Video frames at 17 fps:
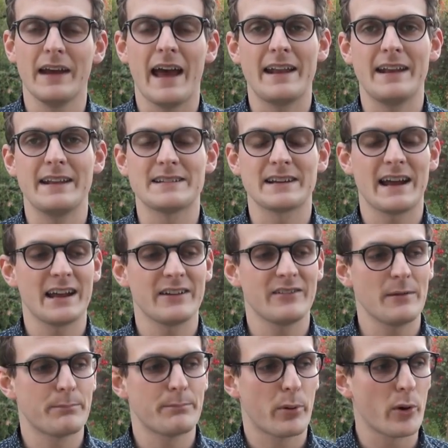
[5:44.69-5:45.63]
and it's a kind of
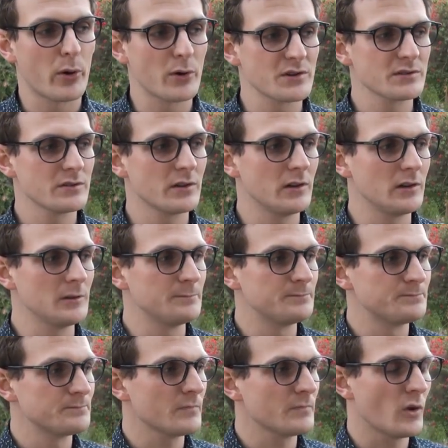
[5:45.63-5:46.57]
a personal
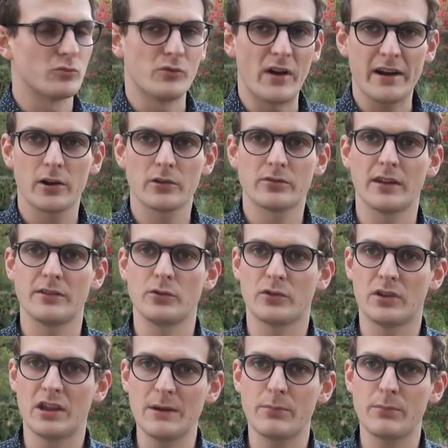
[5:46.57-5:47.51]
record that you
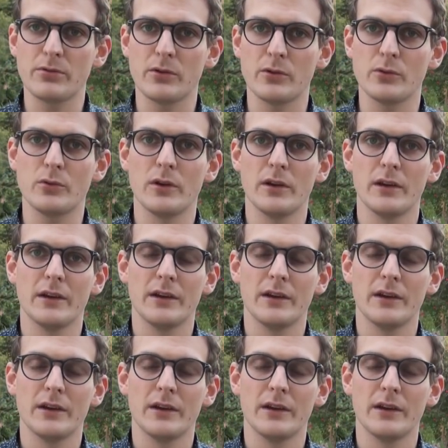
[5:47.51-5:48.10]
keep with you